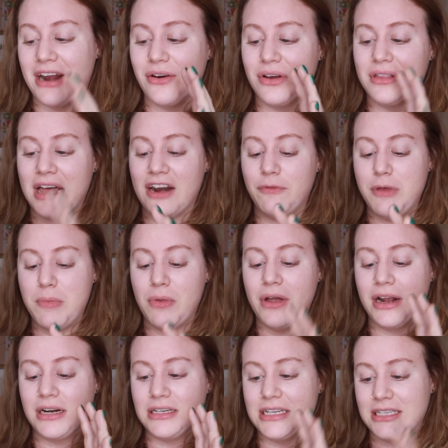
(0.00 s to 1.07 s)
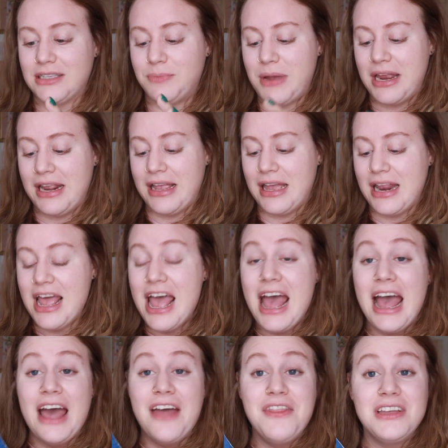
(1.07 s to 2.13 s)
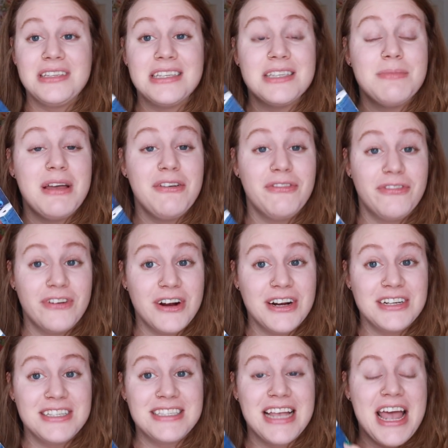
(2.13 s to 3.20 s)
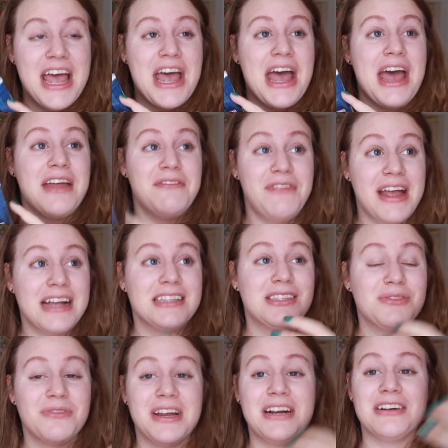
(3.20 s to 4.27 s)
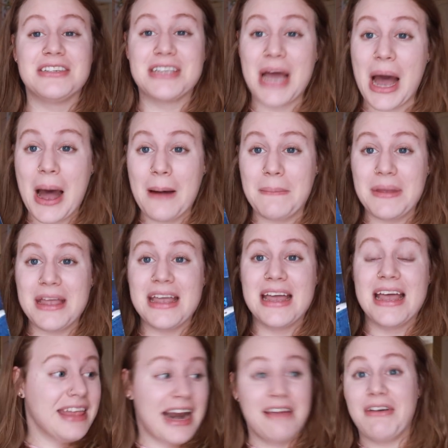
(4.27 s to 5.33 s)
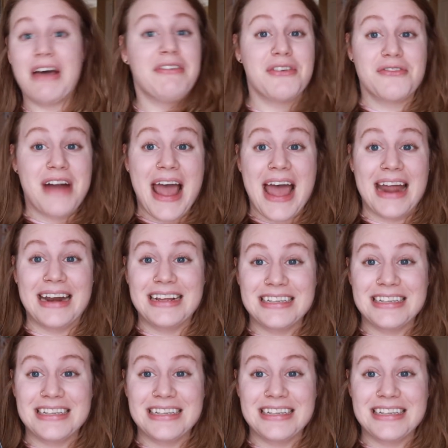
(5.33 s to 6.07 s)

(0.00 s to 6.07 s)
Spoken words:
I know a lot of people are anticipating it, and this is my first advanced reader's copy that I've ever read.